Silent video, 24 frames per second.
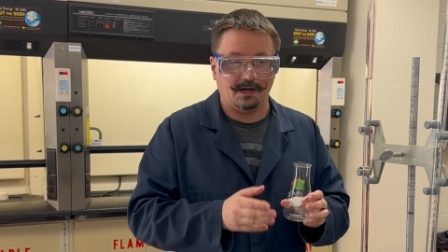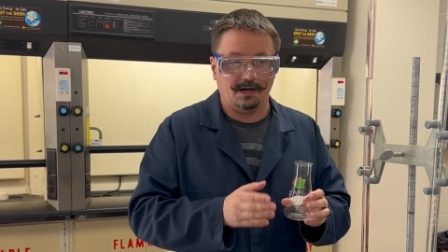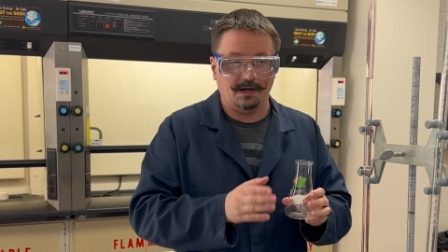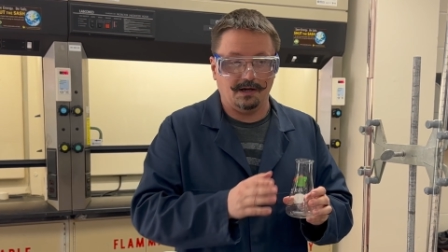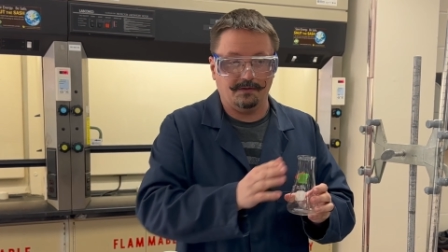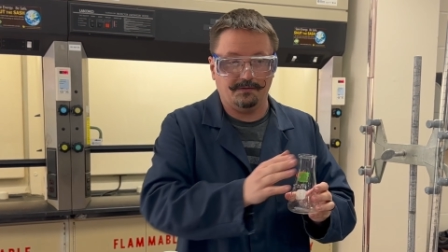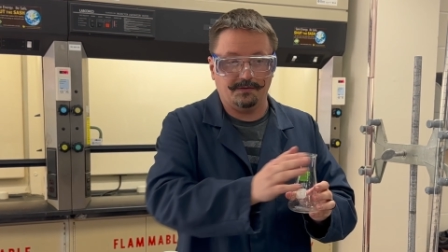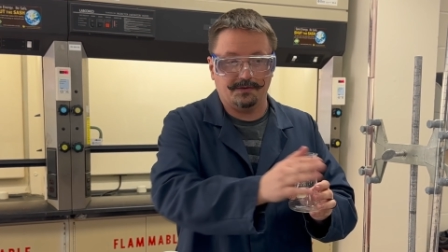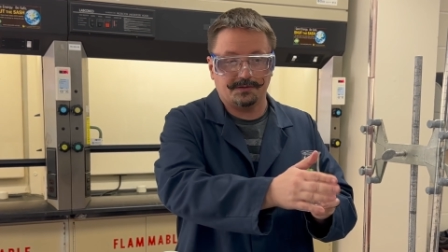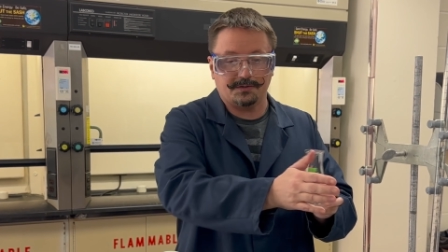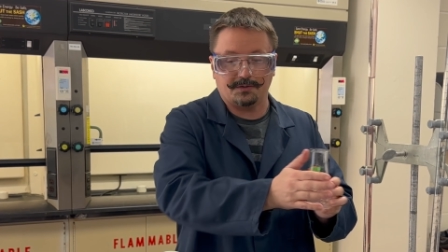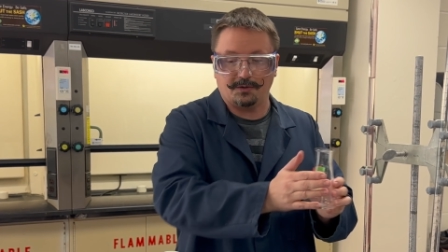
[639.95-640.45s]

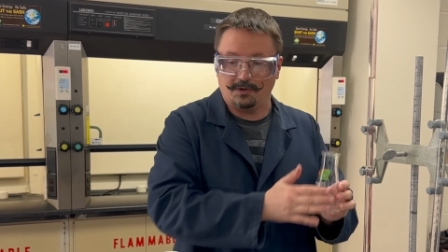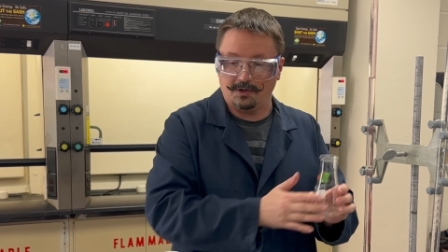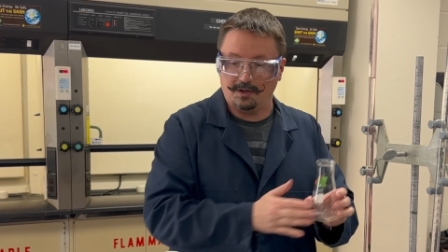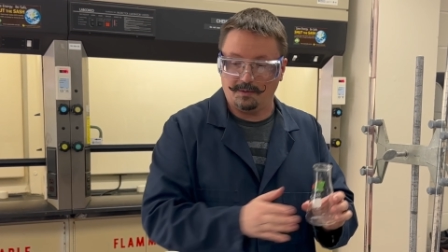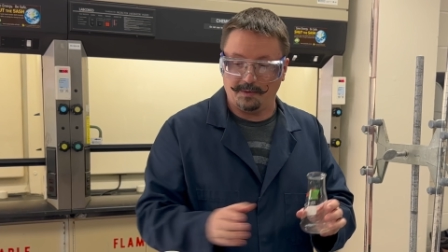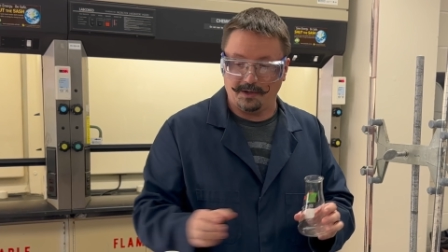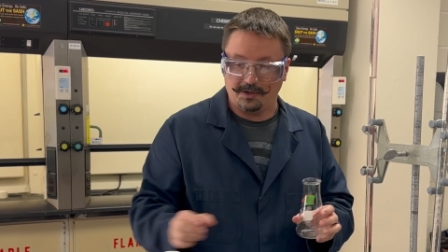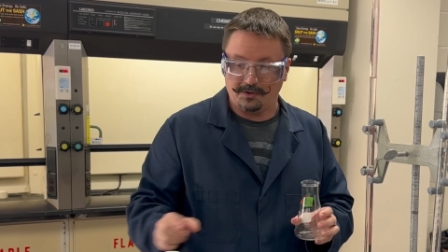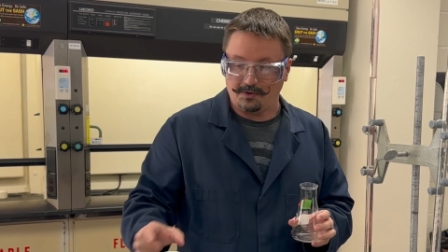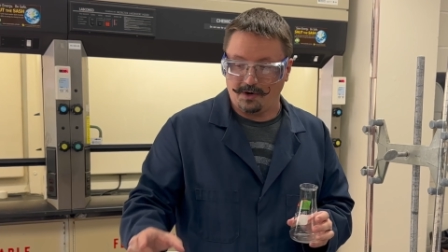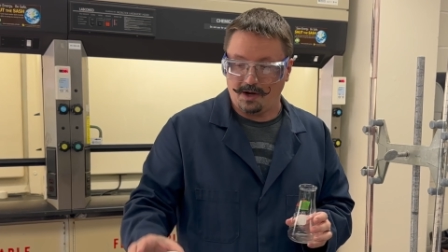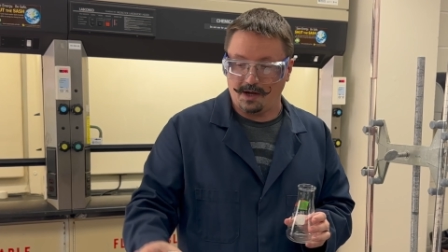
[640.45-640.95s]
of the sodium
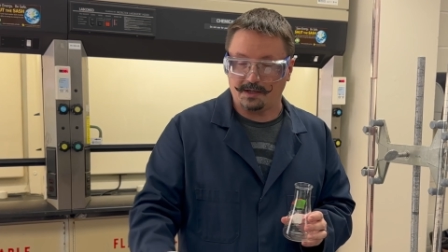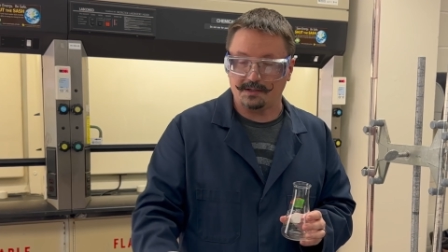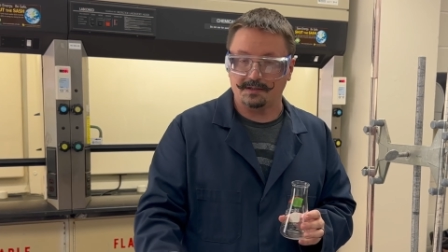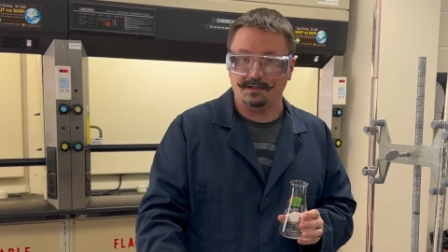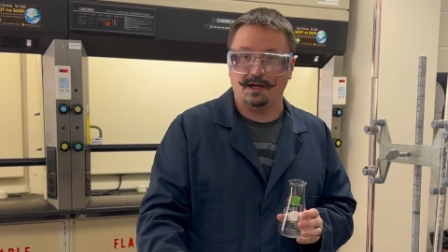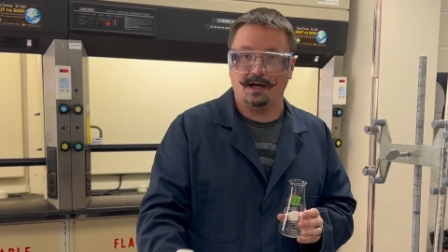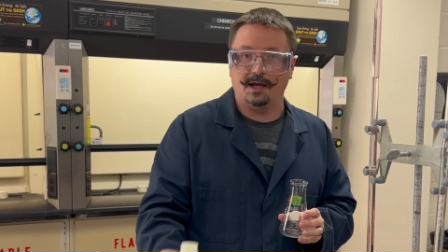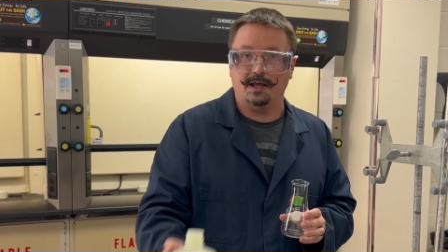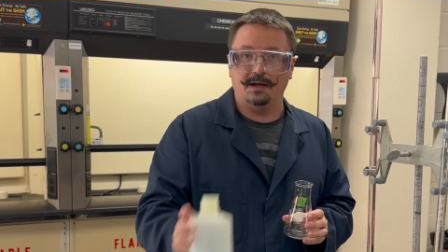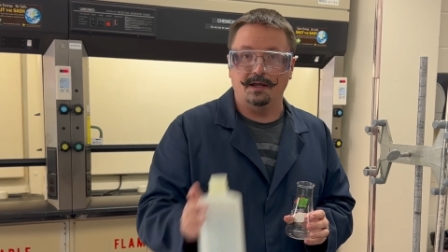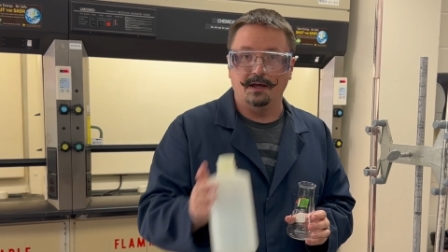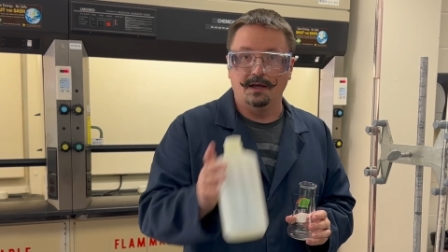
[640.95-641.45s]

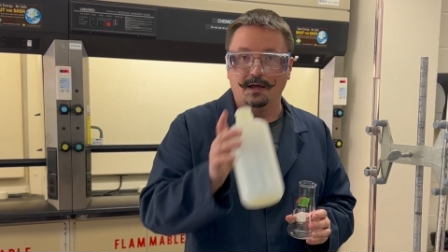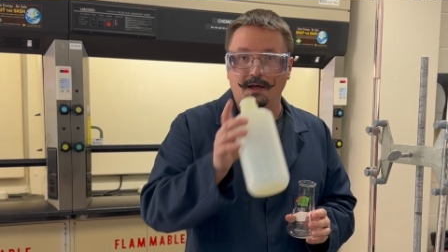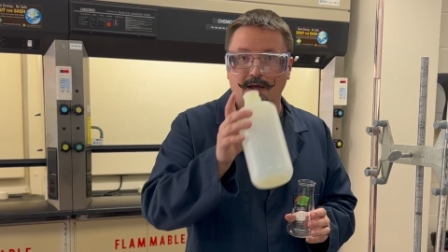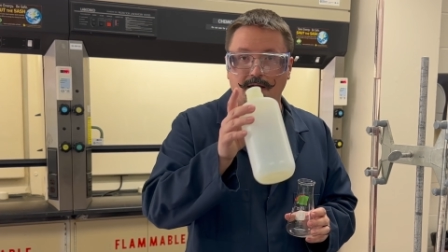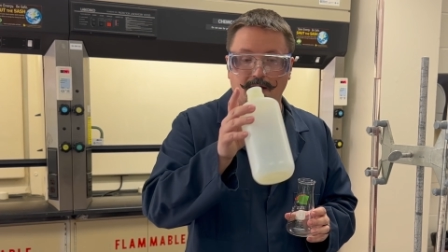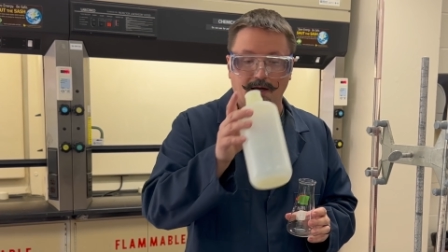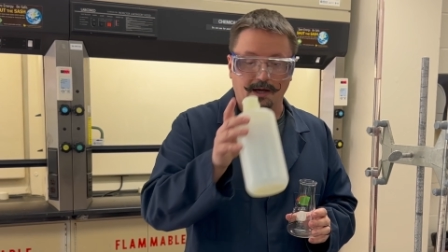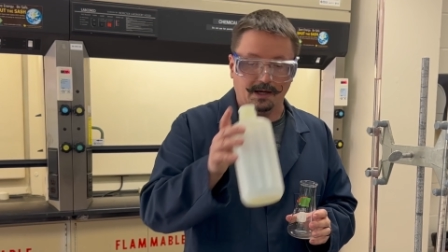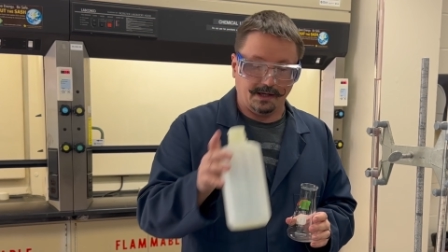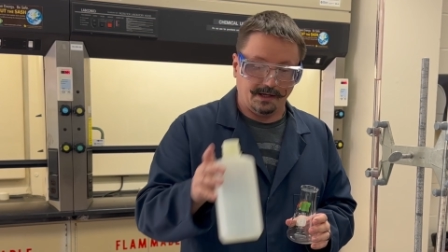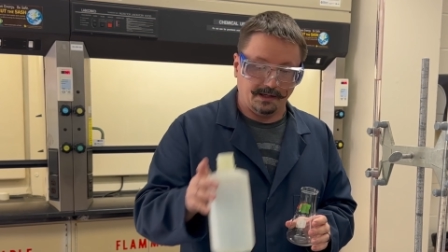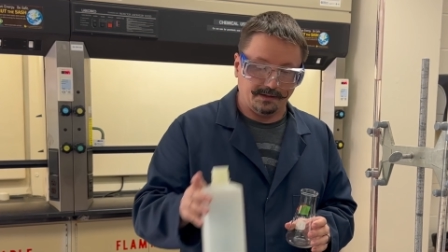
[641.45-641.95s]

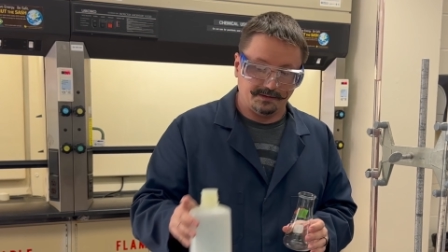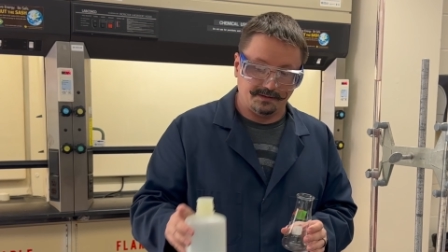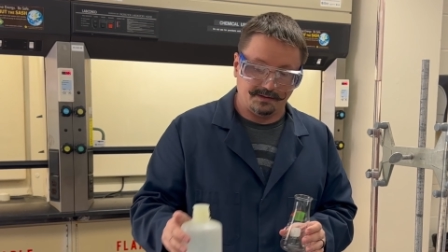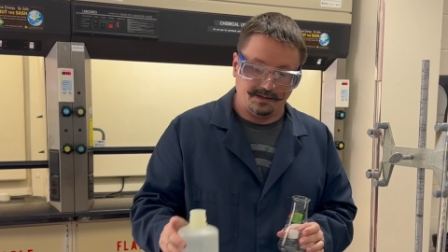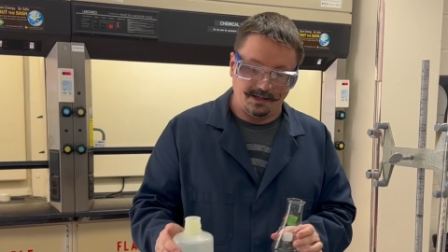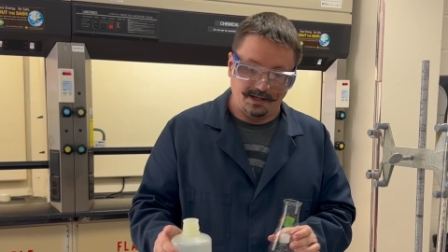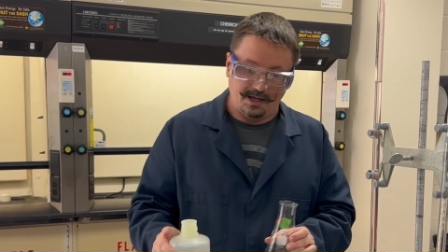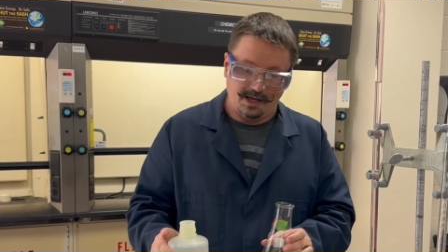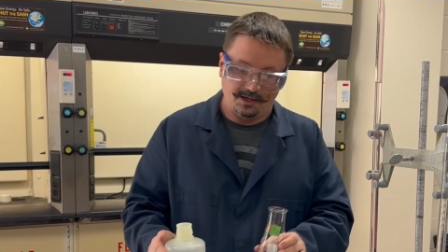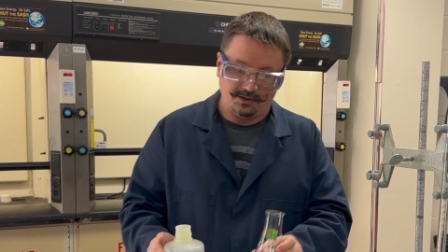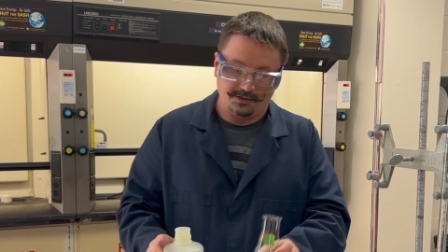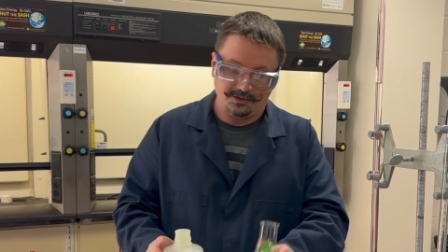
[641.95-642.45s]
hydroxide against
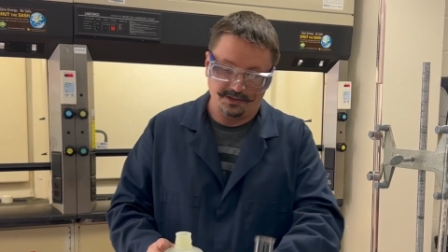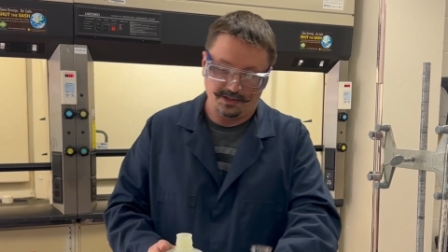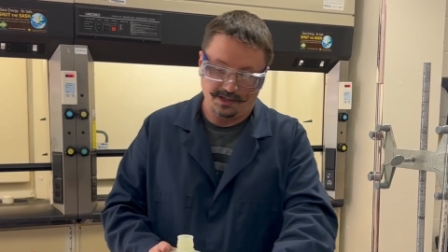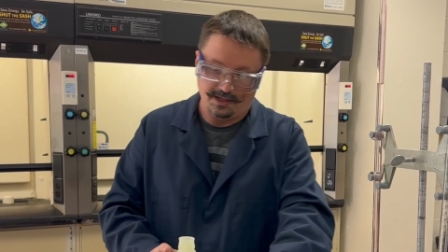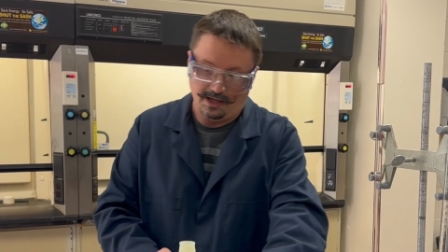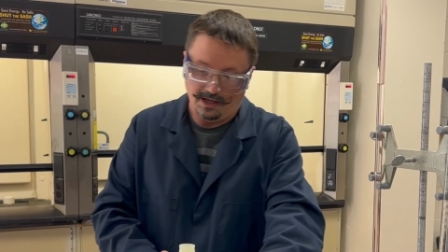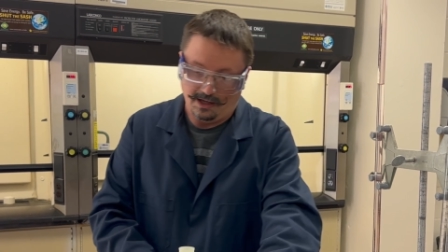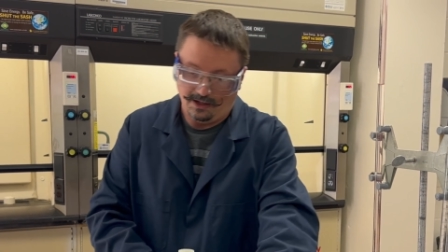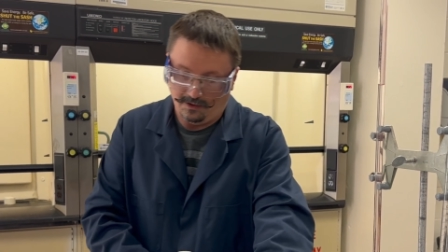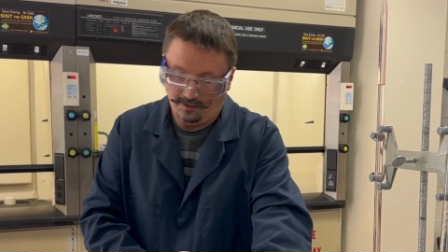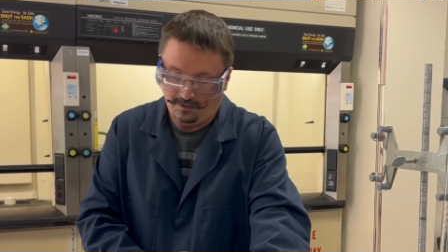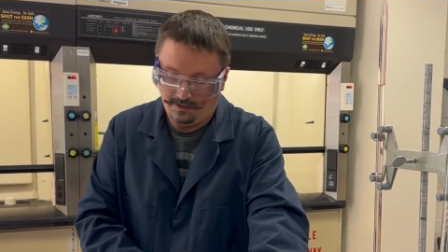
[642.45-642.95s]
the
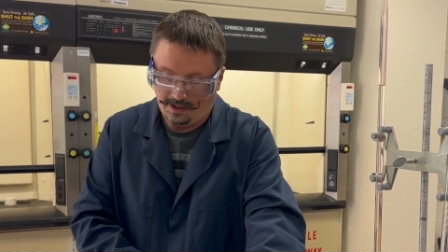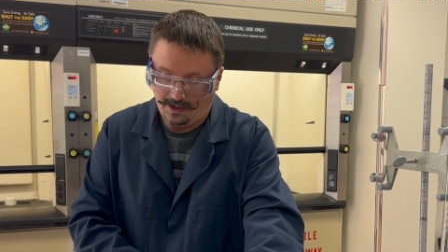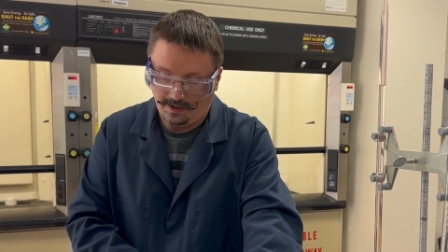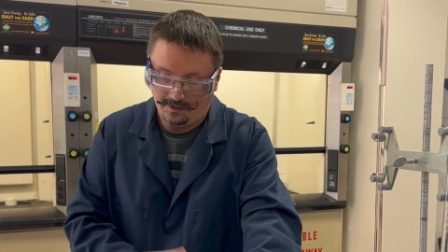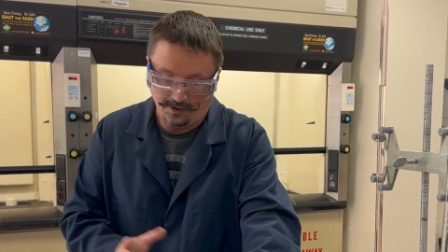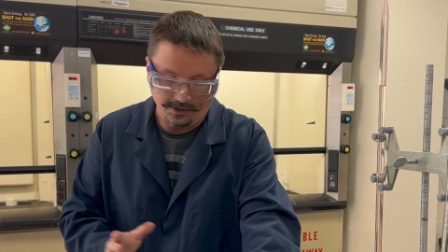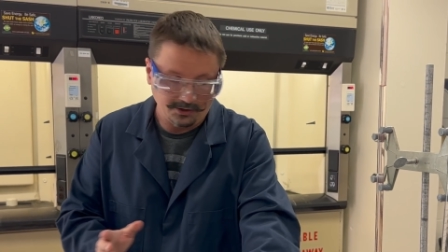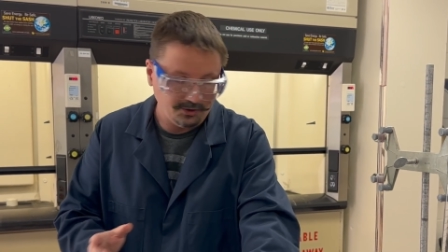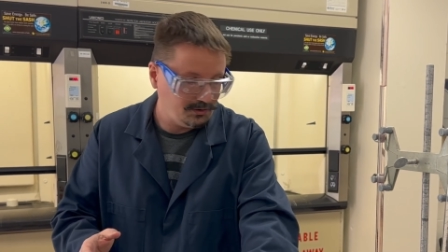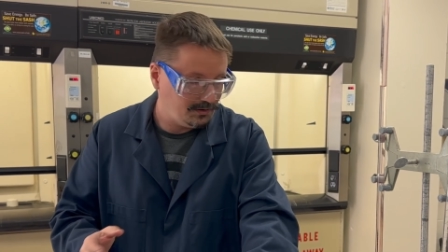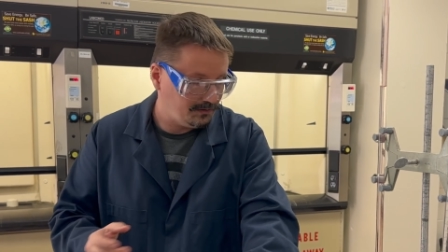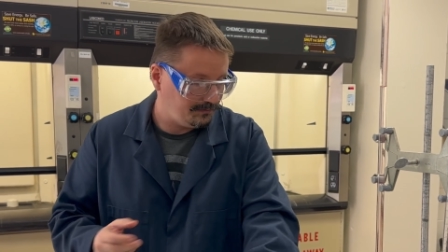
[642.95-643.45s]
HCl. And
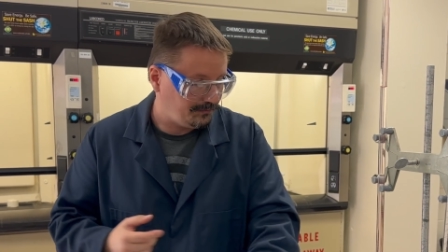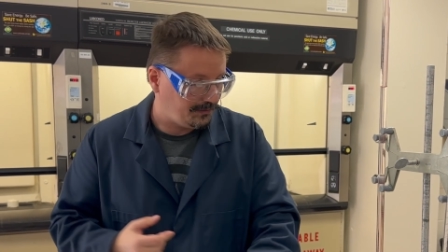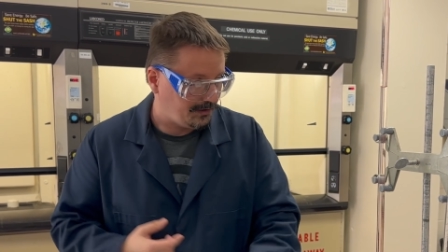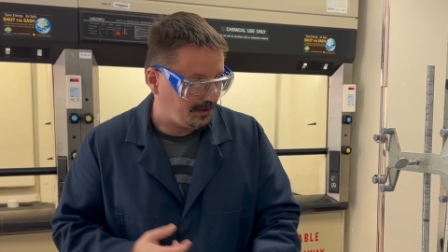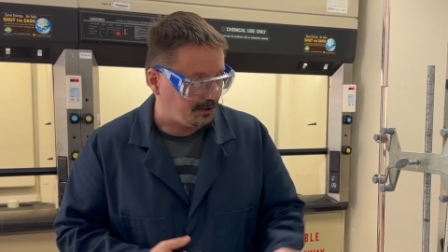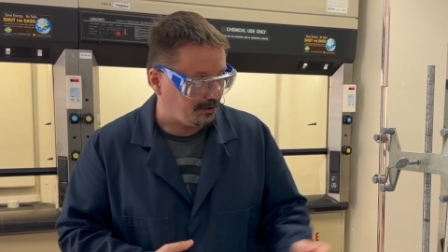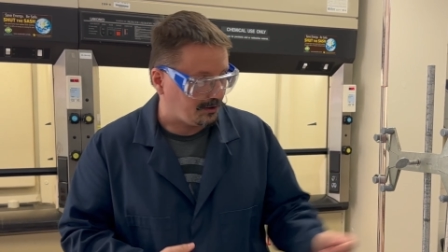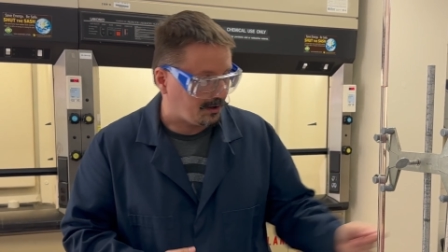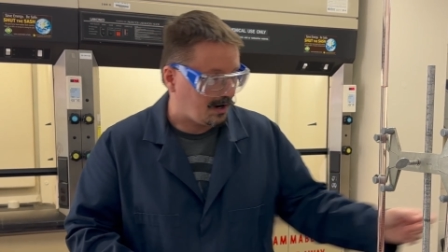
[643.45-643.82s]
then you can figure